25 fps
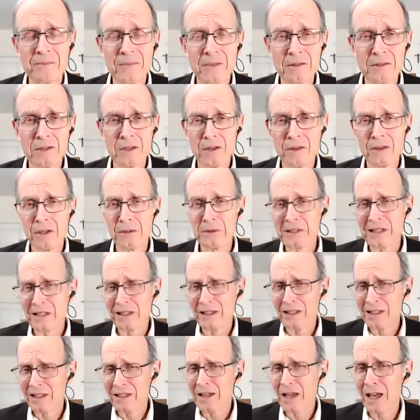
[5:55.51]
And so there was at
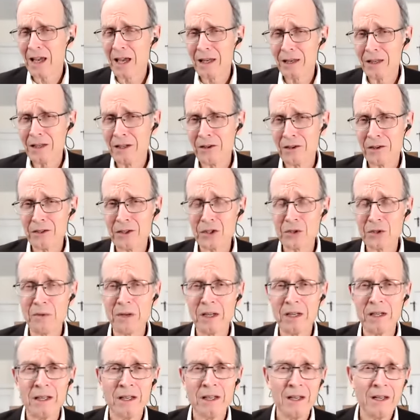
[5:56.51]
least 80 years
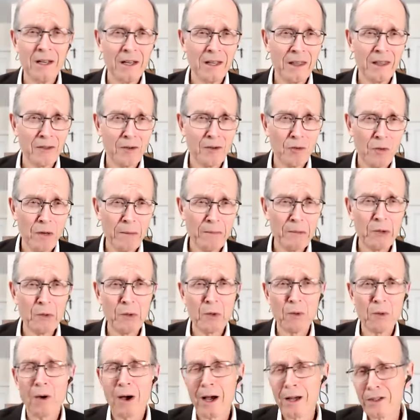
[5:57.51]
when the women were
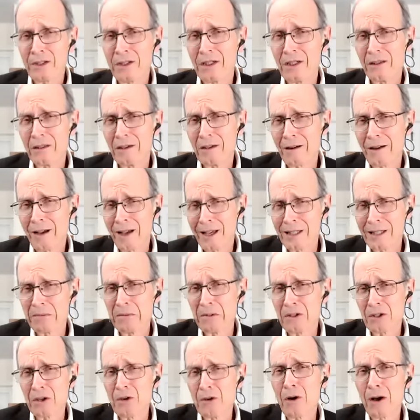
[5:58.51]
watching their
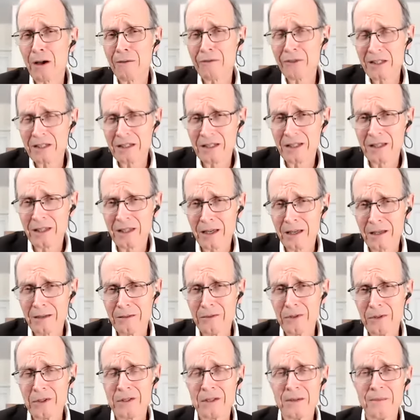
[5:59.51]
husbands go off as
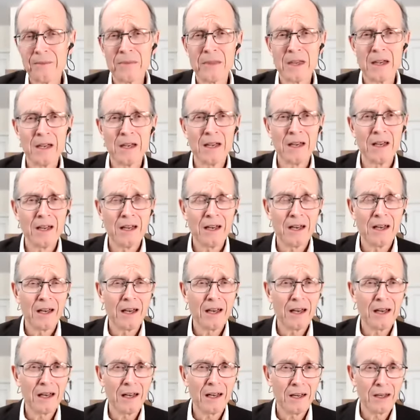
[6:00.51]
slaves
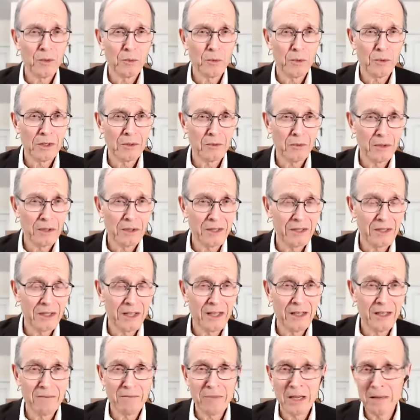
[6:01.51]
and, and were, were
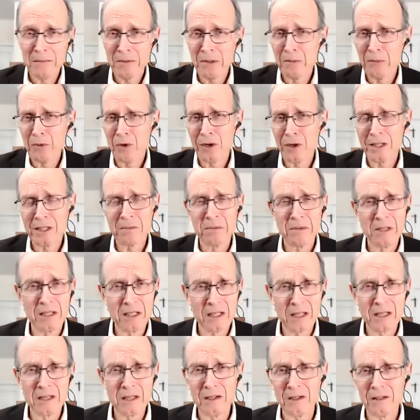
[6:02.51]
seeing baby boys being
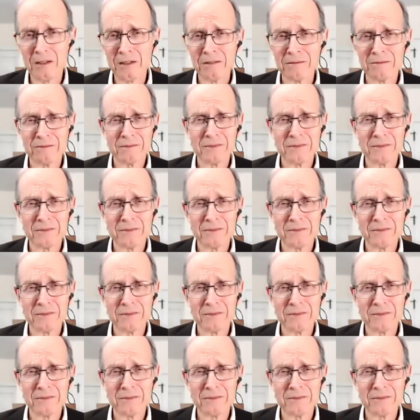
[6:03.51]
killed.